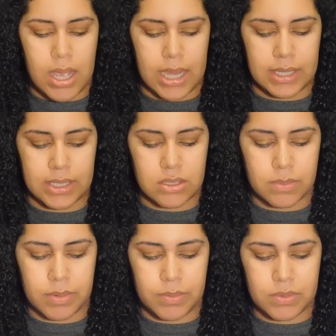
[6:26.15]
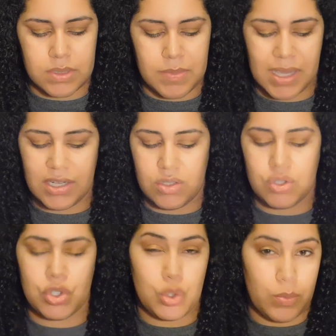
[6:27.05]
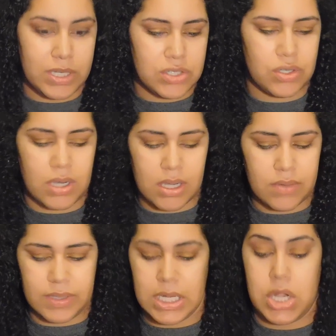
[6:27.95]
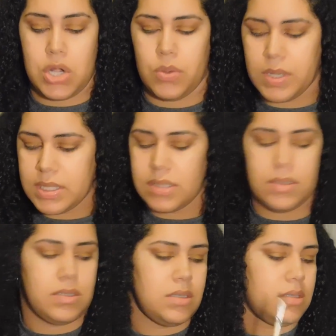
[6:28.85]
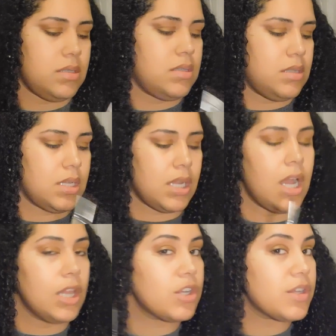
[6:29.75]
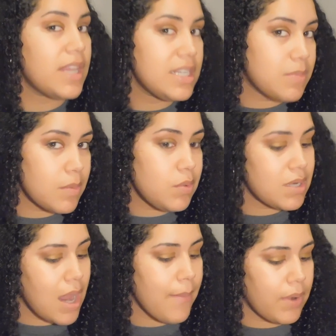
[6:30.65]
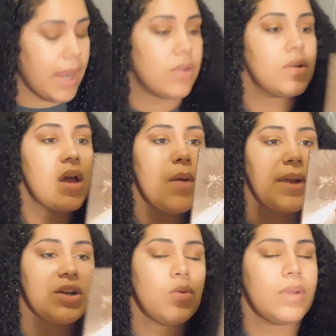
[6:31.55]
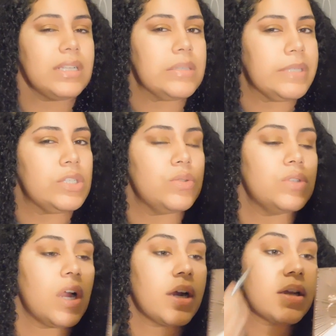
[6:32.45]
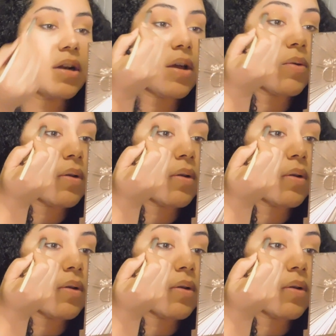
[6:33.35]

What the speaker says: I like dark purples. I'm not gonna use too much, so you're not gonna really notice the color that is purple and not brown, but I don't want it to be too dark, you know?